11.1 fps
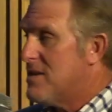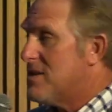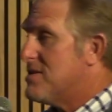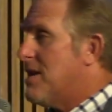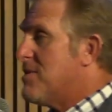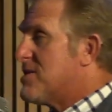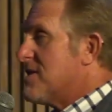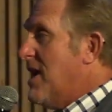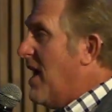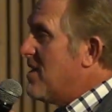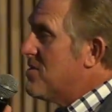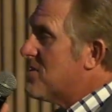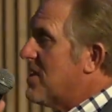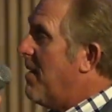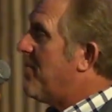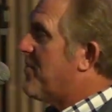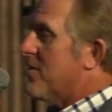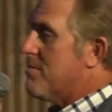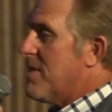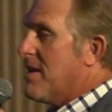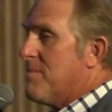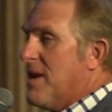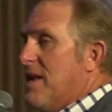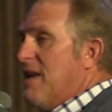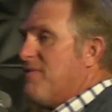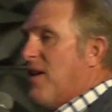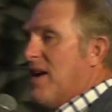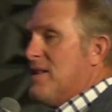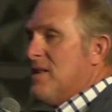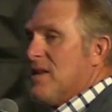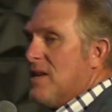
Jamie said, Yeah, you slept through me and BD fighting.